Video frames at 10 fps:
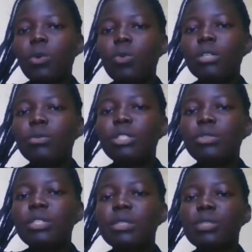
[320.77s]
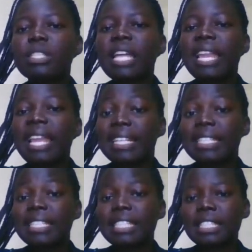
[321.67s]
what we do is we
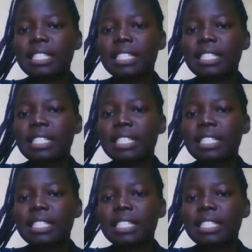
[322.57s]
select